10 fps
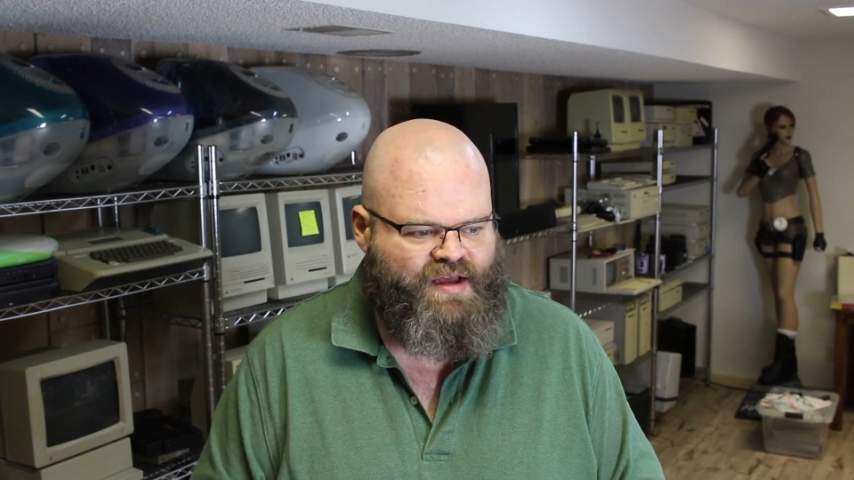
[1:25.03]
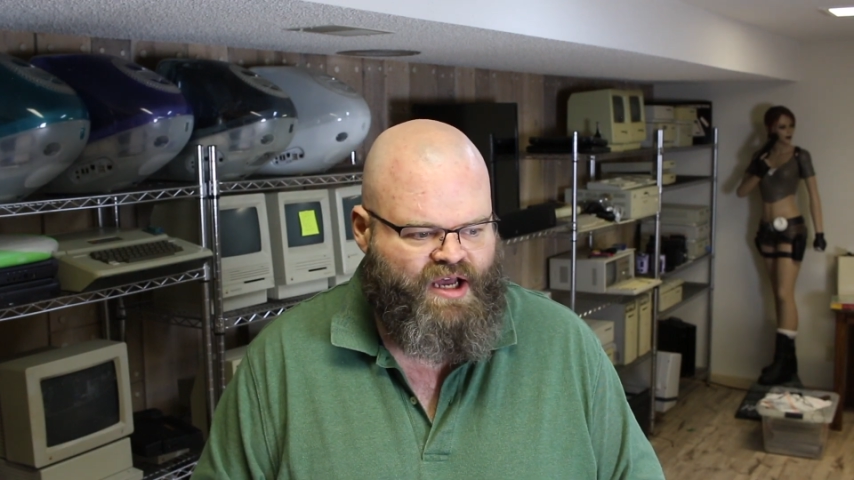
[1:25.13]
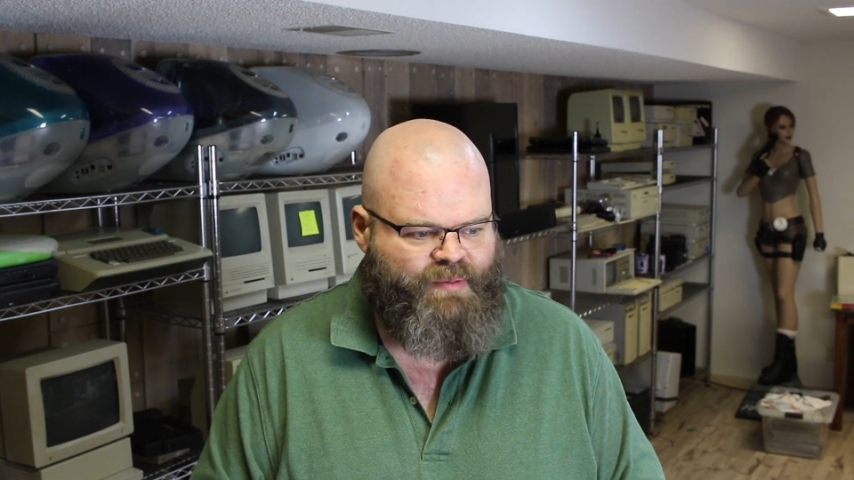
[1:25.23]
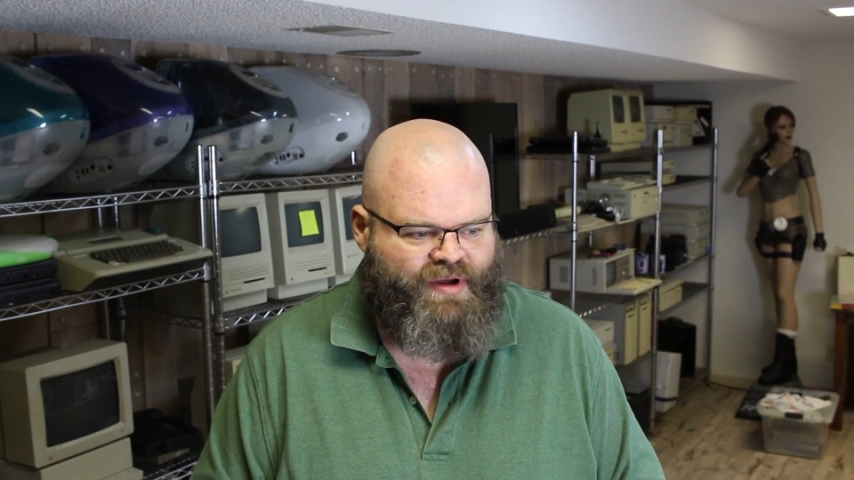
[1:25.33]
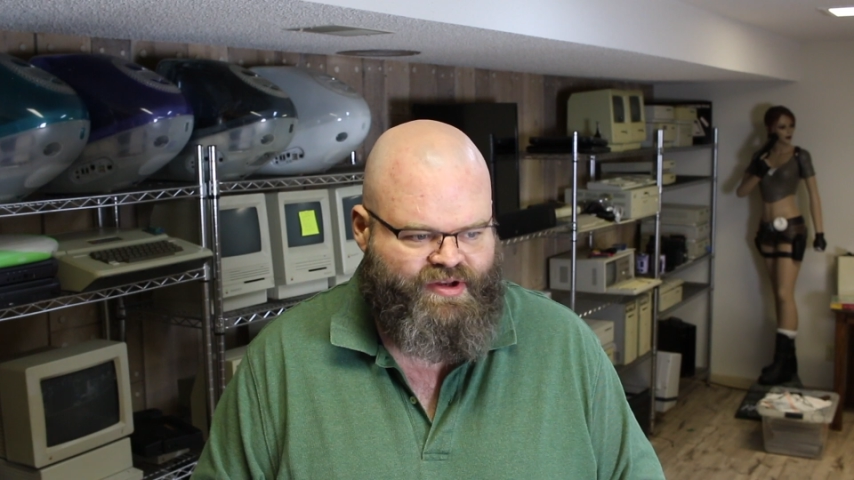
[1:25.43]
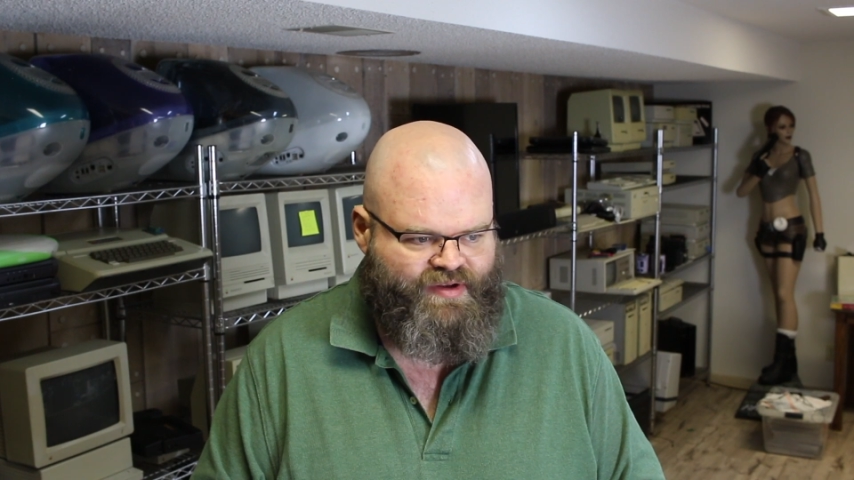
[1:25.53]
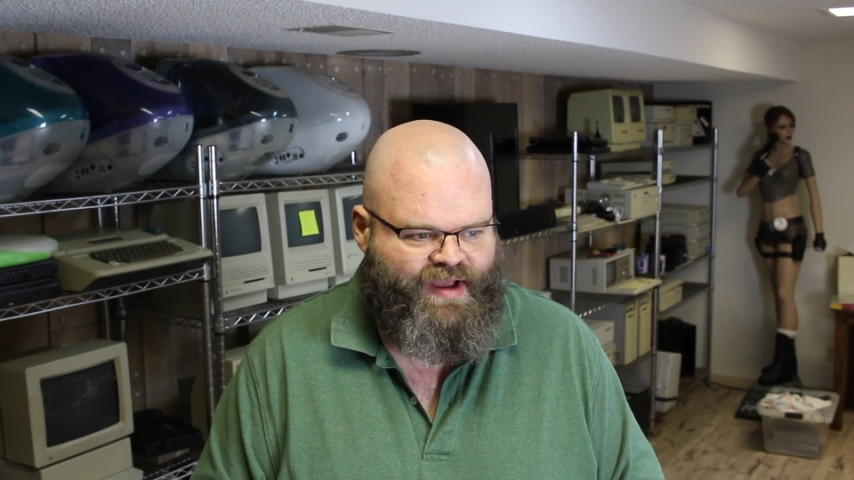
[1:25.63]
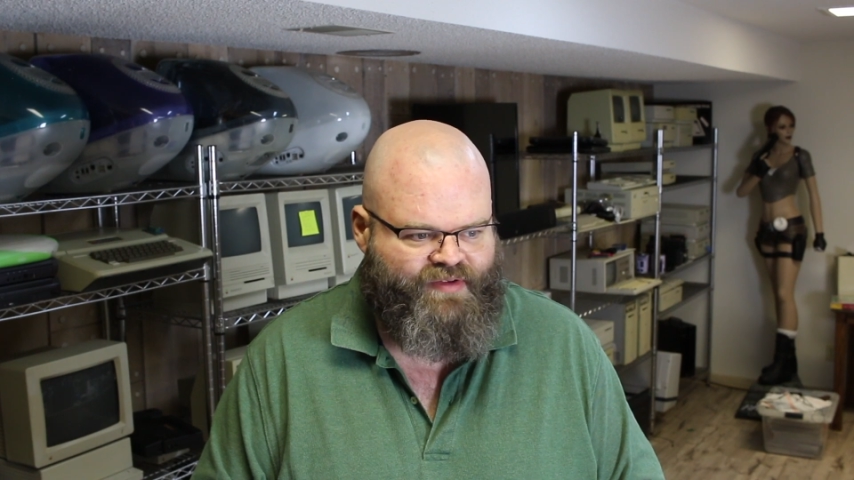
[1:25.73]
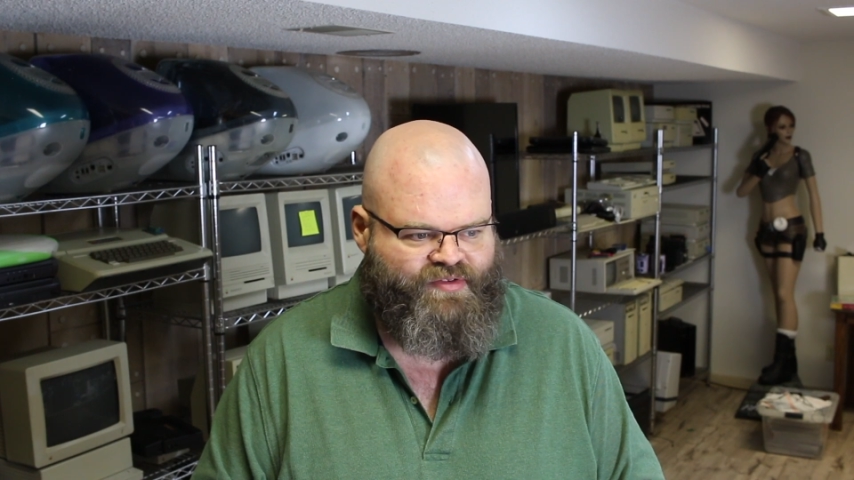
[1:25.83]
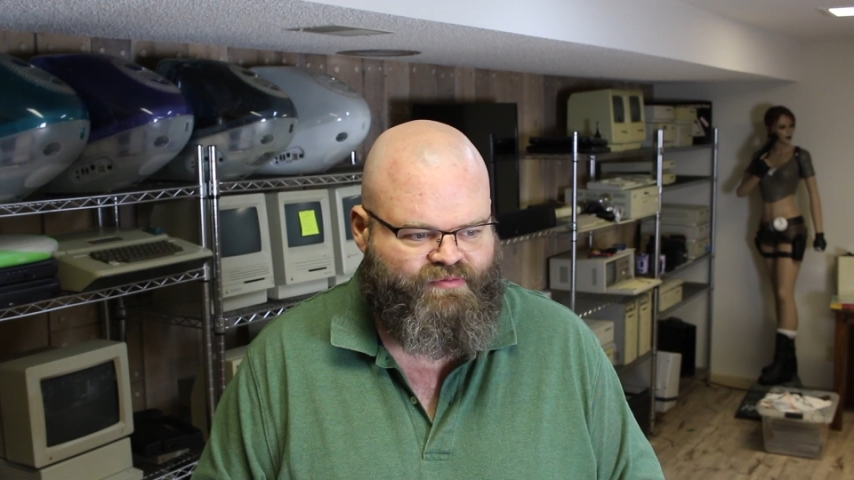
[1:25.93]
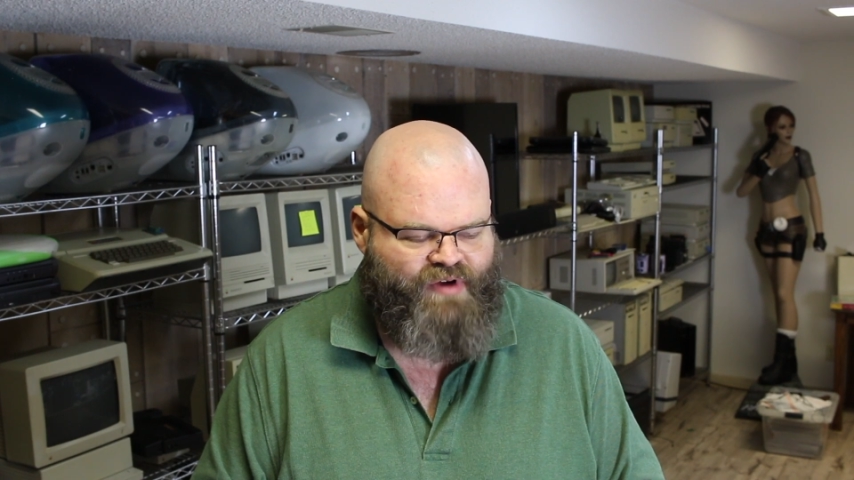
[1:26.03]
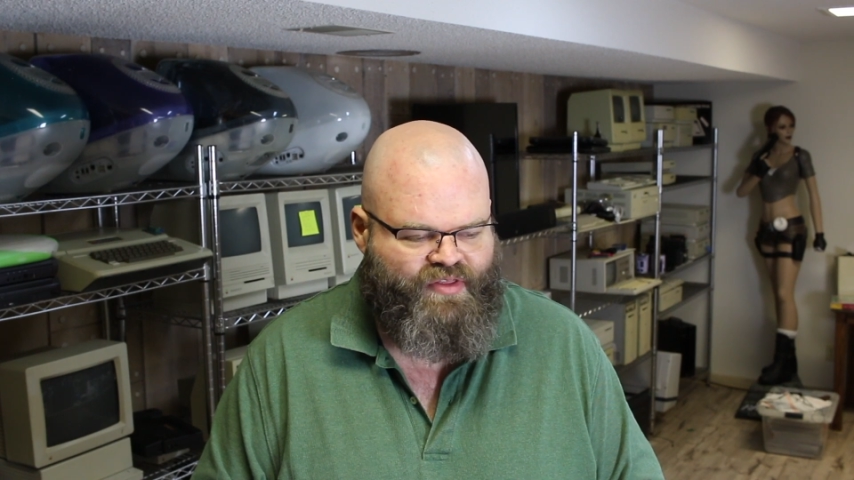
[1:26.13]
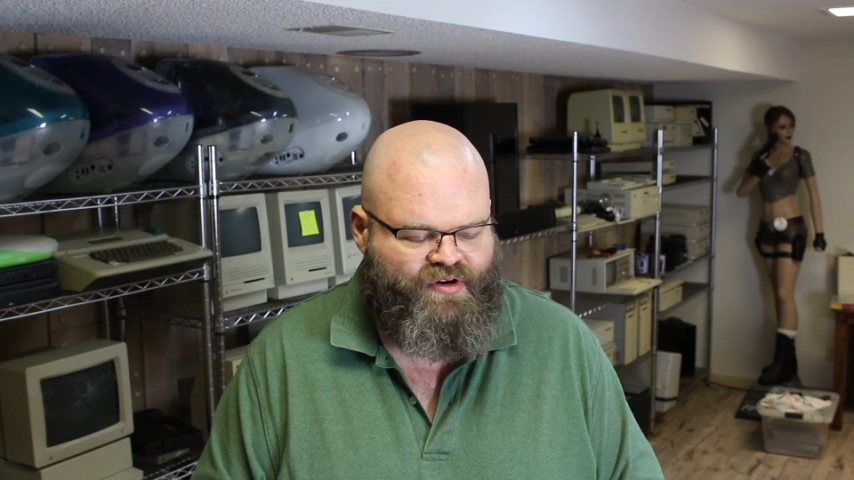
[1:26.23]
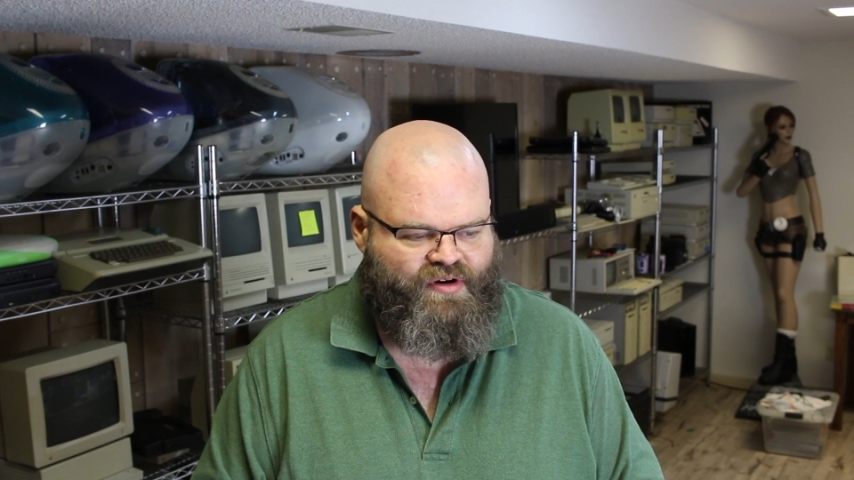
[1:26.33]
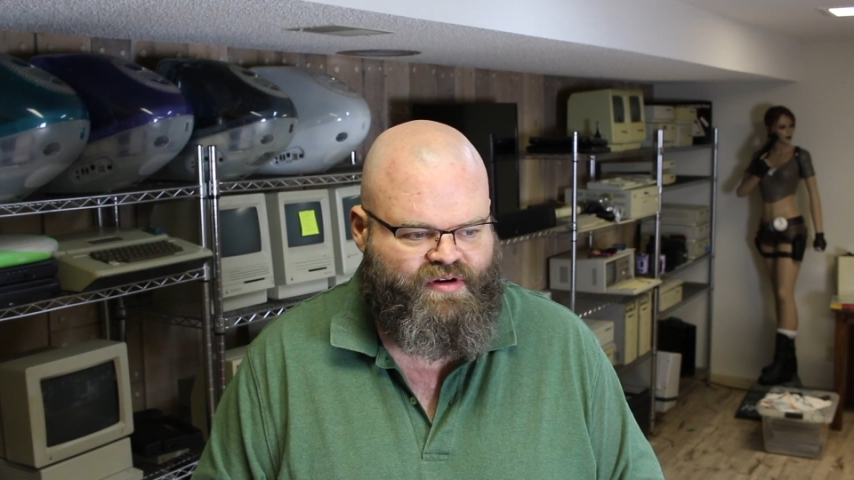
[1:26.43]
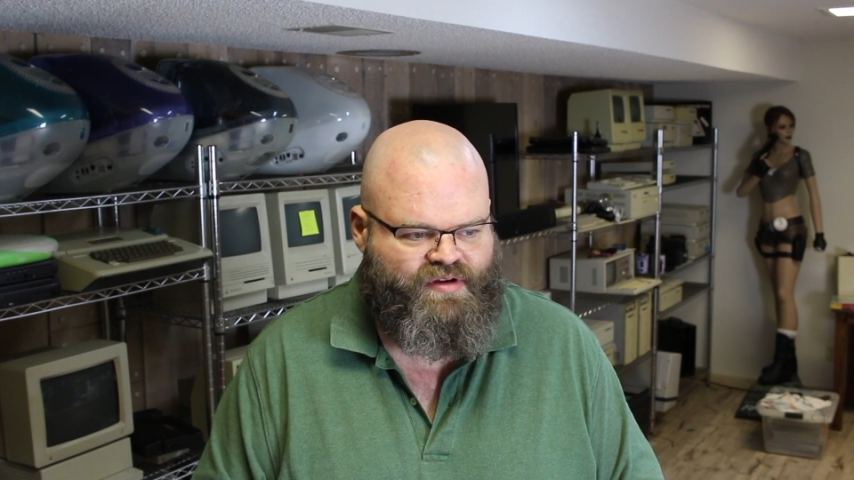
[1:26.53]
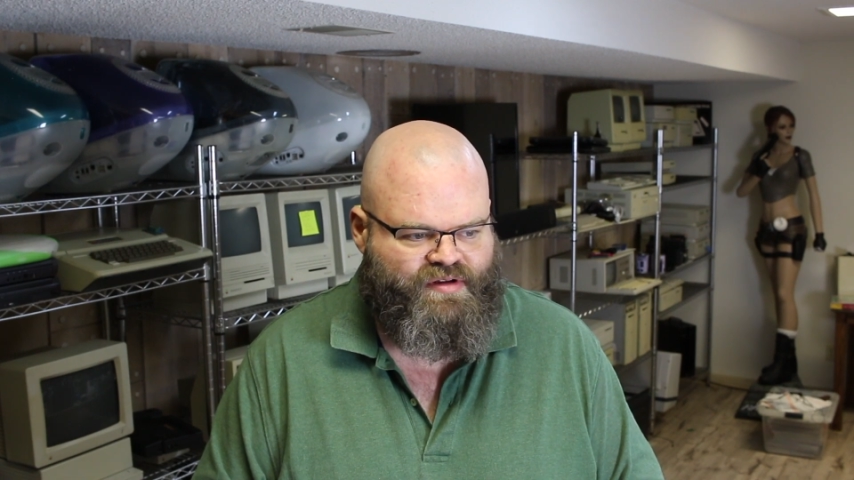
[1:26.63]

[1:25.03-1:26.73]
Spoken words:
I do have some rather